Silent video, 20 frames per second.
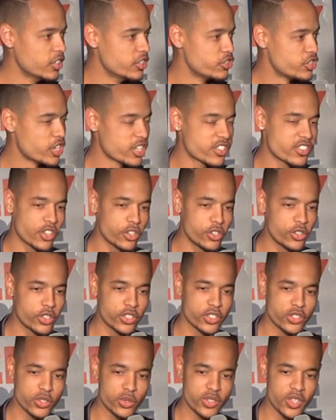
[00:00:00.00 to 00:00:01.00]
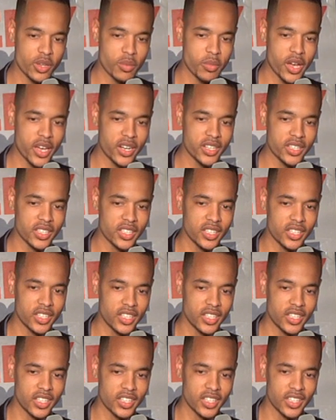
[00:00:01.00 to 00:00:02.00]
Just so you can sue somebody?
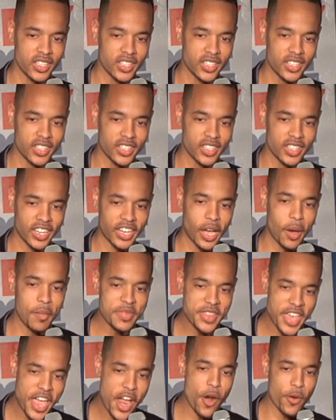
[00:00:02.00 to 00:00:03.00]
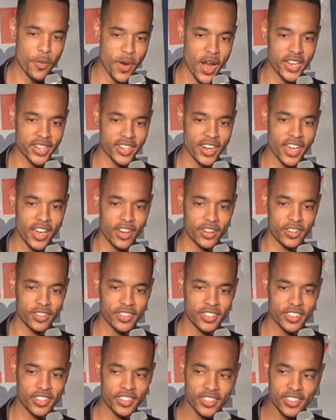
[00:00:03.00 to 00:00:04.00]
Like, I'm there right now.
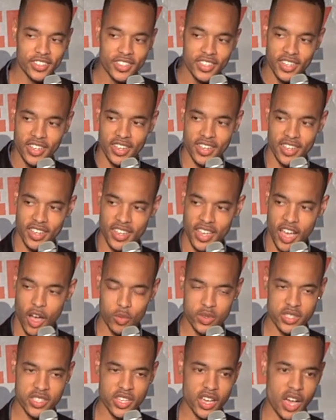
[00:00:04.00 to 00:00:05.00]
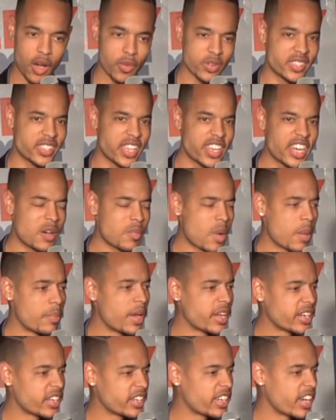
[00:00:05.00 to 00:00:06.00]
You know? I was setting up my
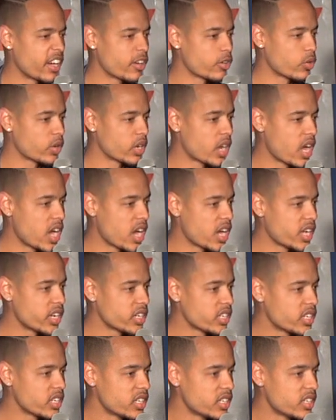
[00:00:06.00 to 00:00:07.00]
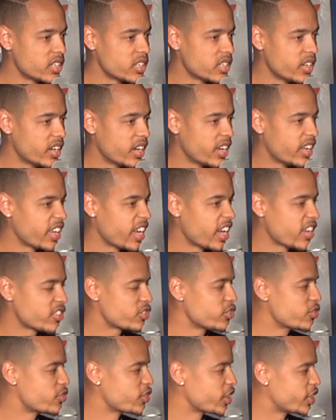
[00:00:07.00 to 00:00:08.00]
bank account online, and they
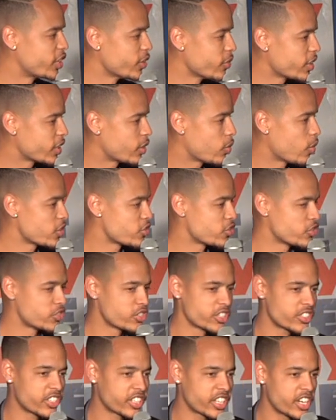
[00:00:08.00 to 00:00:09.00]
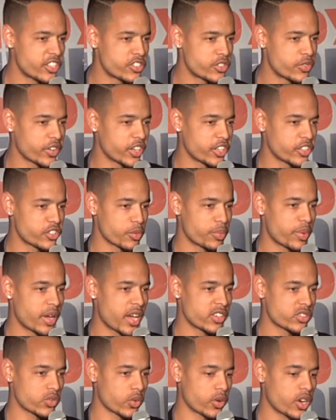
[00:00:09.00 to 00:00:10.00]
ask you security questions just in case you forget your
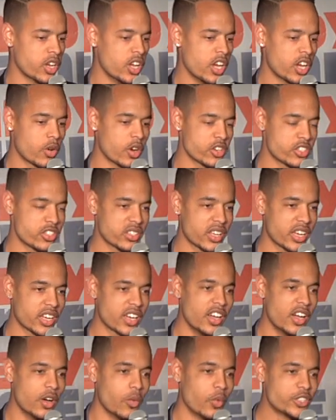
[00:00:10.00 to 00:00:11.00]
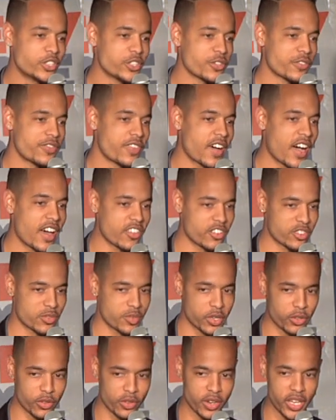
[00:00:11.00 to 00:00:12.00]
password. Questions like, what's your father's
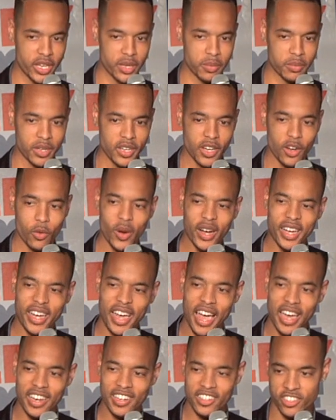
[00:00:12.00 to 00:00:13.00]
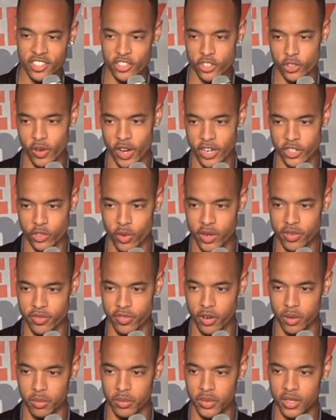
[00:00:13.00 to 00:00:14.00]
middle name? What college did you graduate
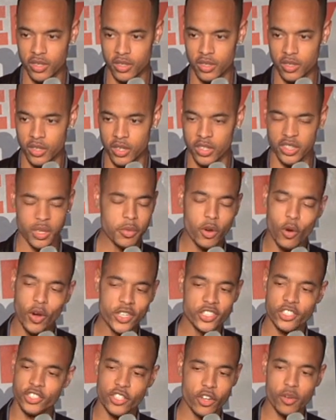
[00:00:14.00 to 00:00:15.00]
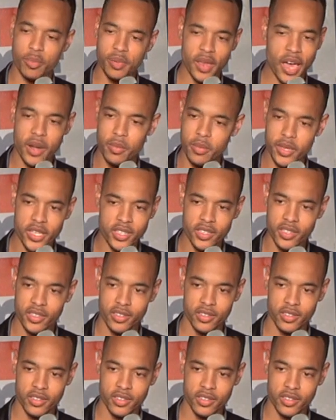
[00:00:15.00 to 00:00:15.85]
from? Them questions don't apply to me.